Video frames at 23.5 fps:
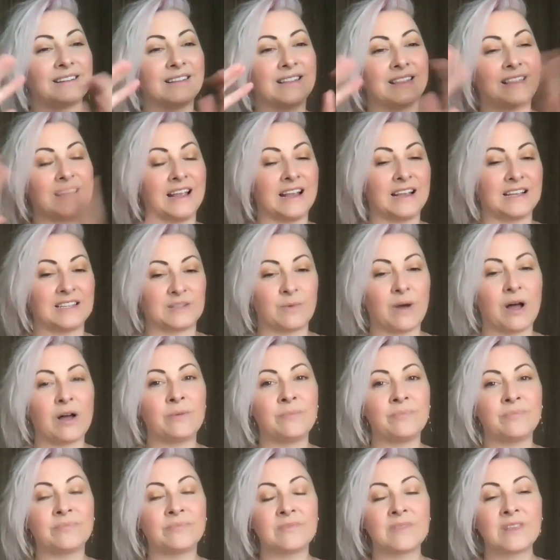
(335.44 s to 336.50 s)
thing as
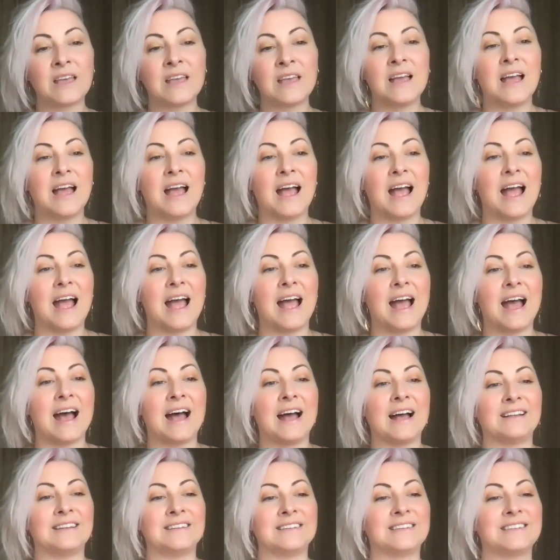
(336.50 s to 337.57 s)
well.
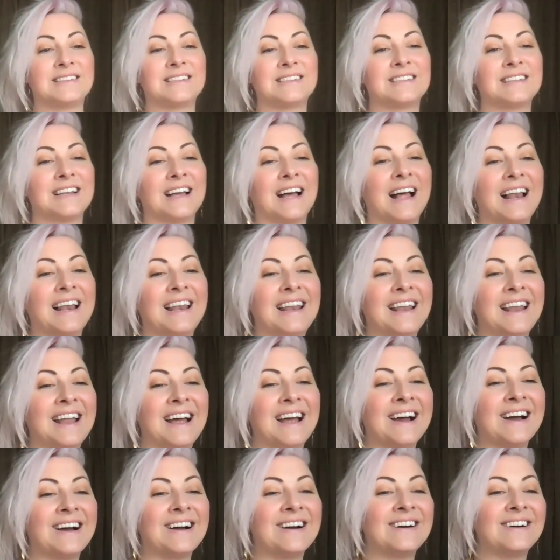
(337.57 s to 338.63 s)
And
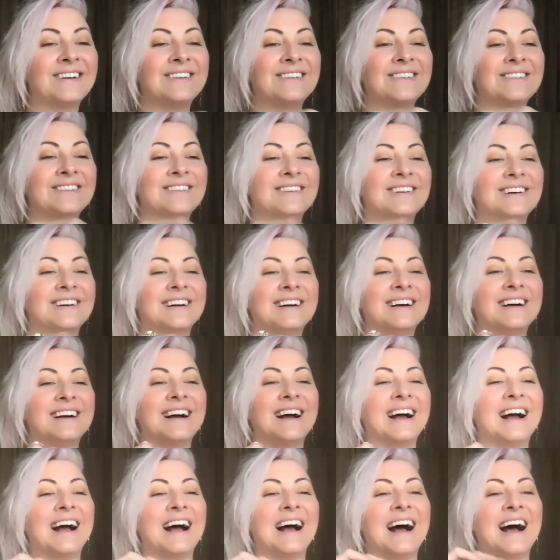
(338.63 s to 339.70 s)
hello.
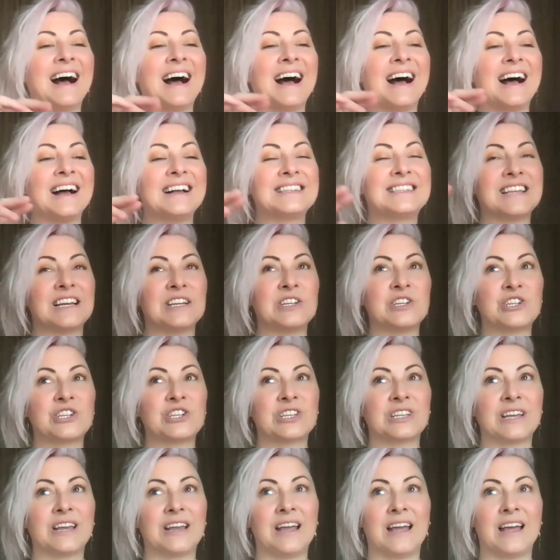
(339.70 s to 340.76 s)

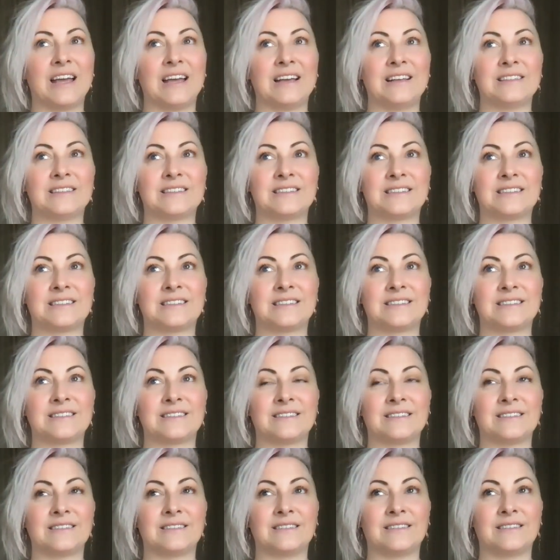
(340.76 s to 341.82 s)
Essentially,
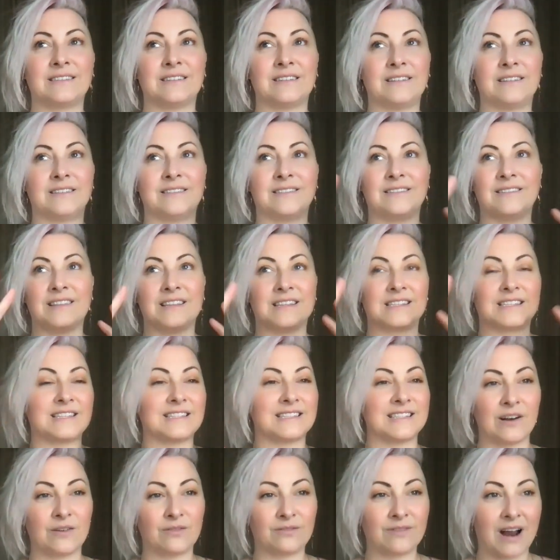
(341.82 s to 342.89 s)
this is
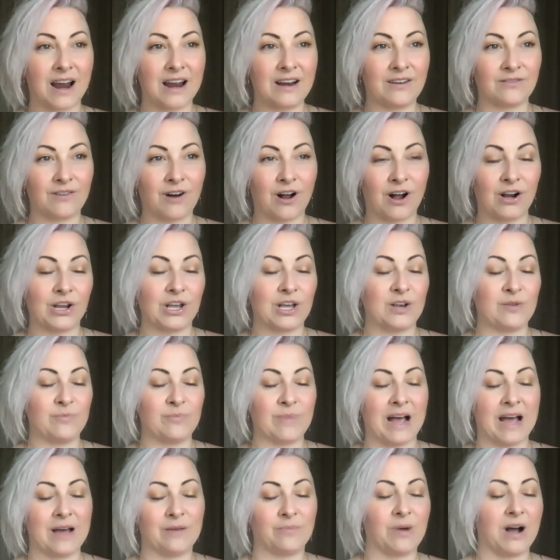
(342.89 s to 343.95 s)
it: right and wrong, good and
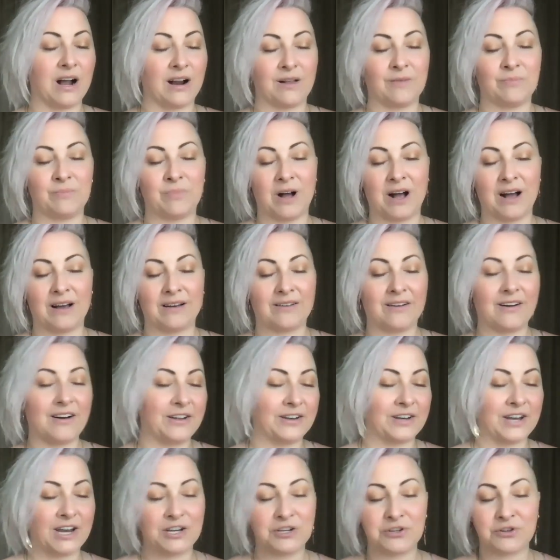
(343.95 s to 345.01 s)
bad, POC and POD, all
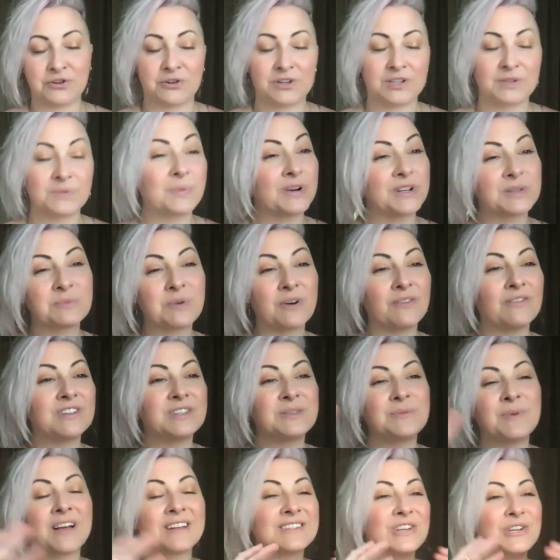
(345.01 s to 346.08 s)
9 shorts, boys. But to
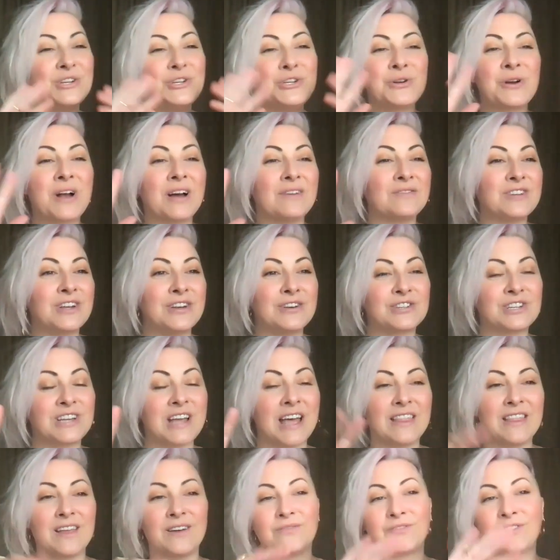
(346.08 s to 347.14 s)
be honest, you don't have to
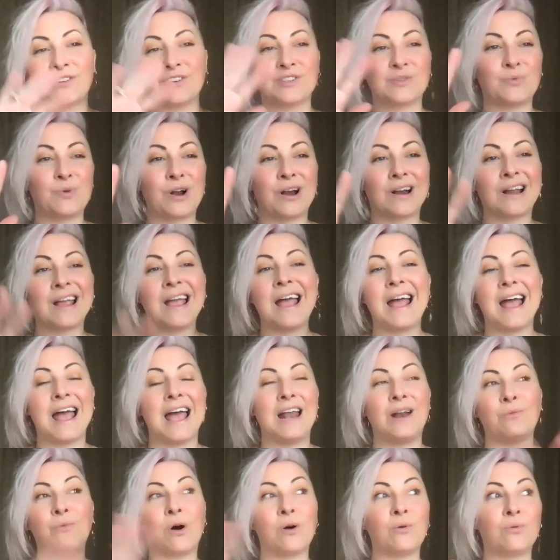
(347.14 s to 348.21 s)
understand that for it to work, and
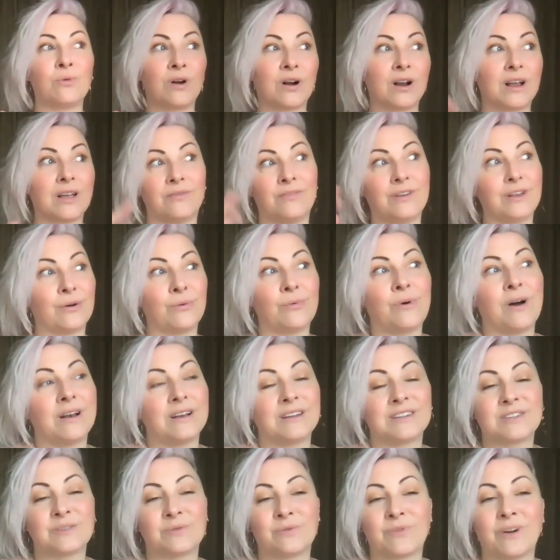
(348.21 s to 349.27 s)
it won't work if you don't want
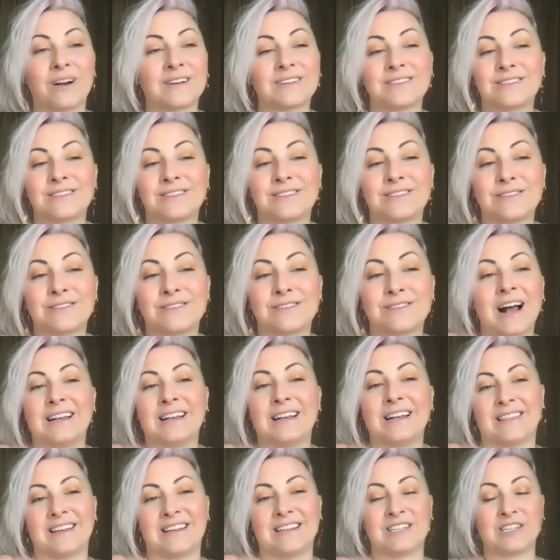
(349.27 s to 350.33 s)
it to work. So you've got
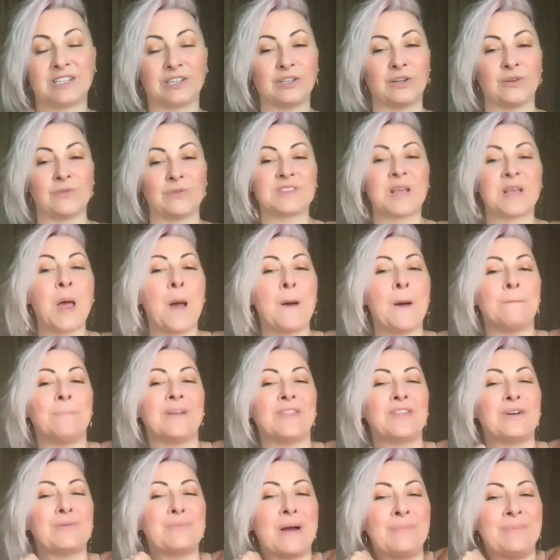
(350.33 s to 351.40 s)
nothing to lose. But
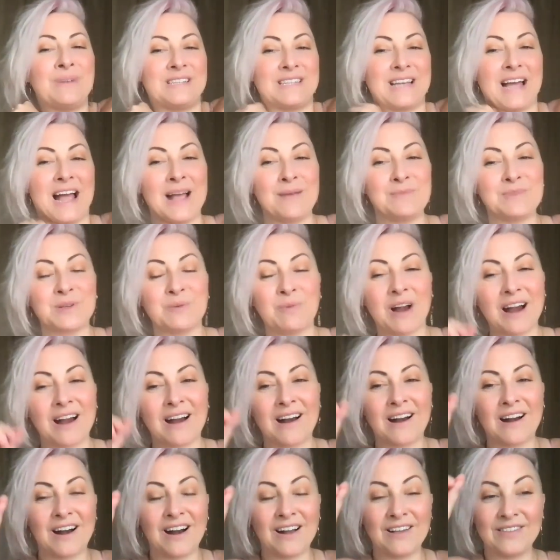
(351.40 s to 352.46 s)
there might be times
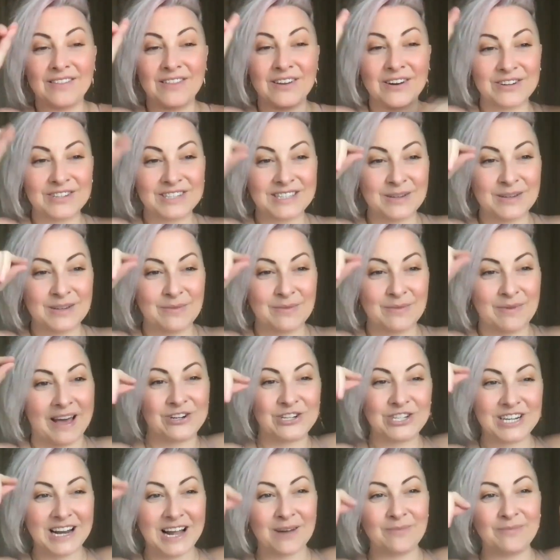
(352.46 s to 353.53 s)
where there's some
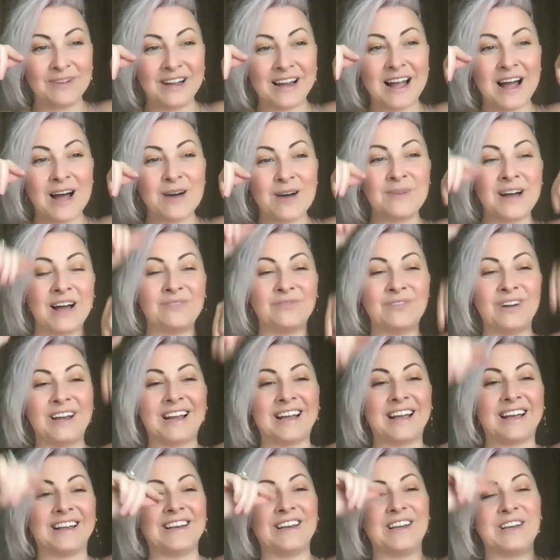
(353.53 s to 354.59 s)
energy coming up, and we
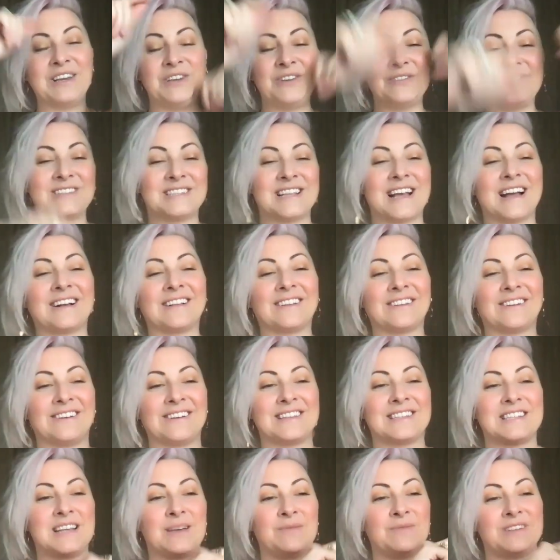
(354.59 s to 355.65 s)
can use that clearing
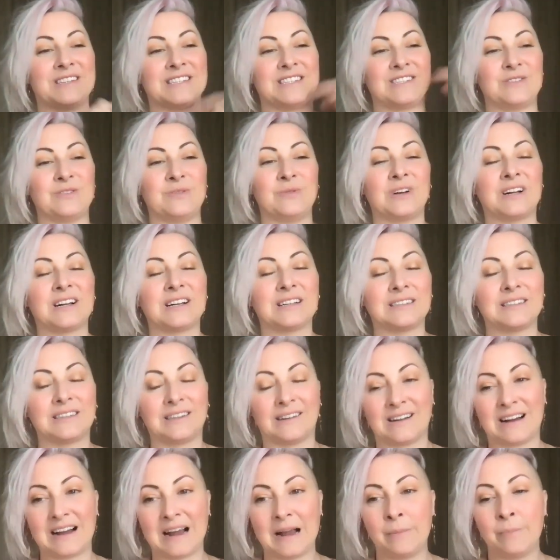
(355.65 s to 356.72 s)
statement to clear
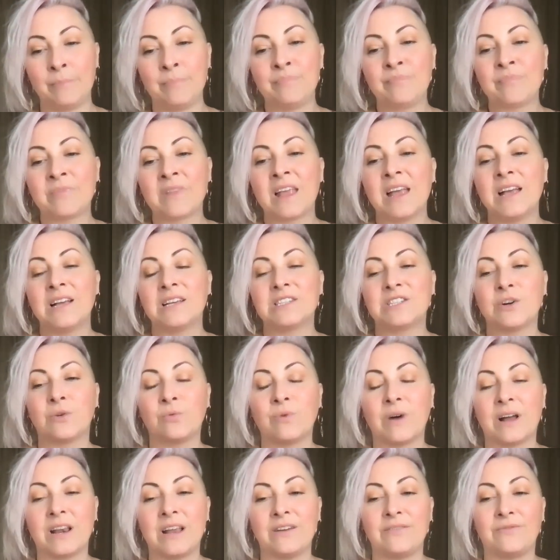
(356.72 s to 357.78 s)
it. So
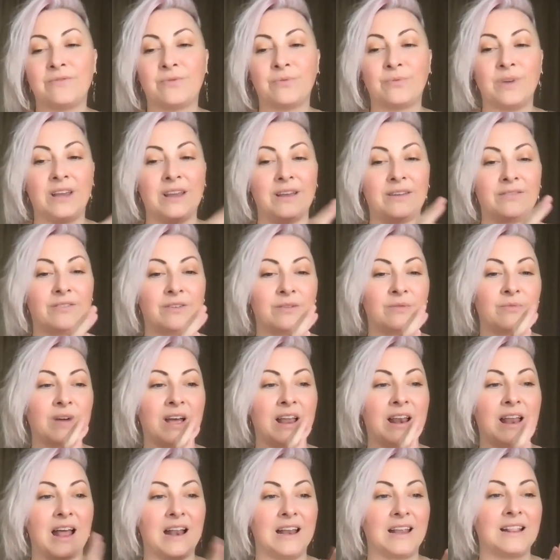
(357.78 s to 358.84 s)
what if we even
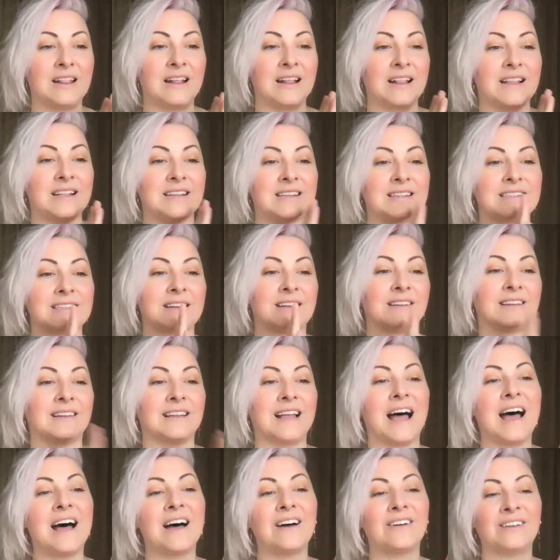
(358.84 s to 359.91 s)
went anything that doesn't
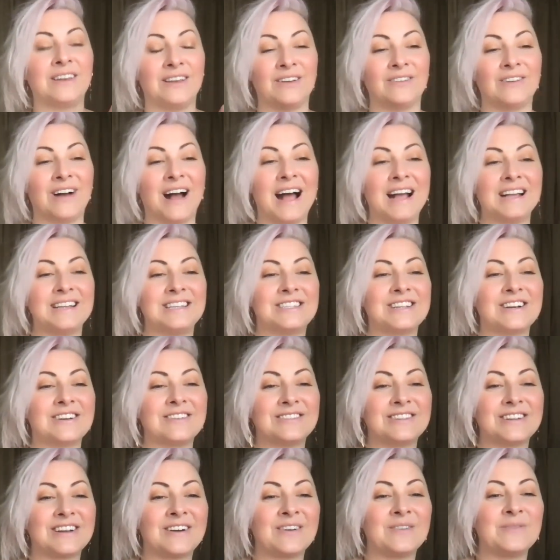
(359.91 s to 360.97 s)
allow you? Hi,
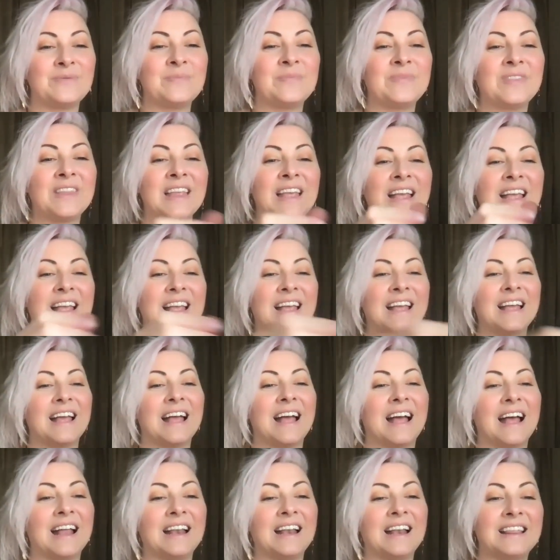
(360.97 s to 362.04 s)
Jojo.
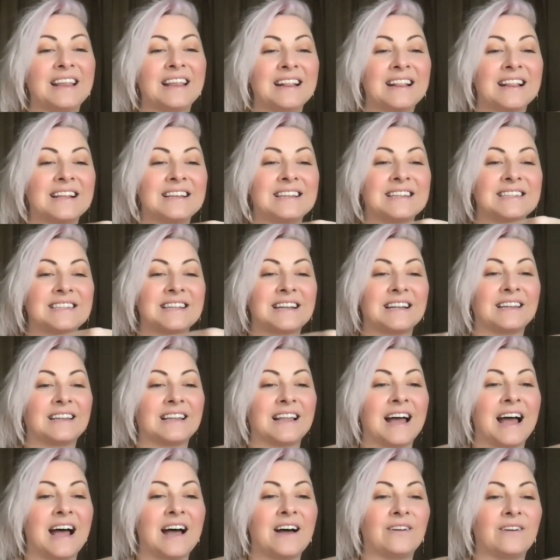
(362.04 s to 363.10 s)
Anything that doesn't
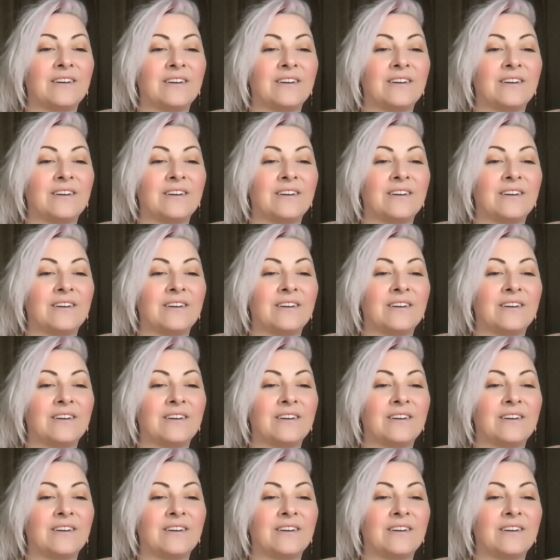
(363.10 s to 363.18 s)
allow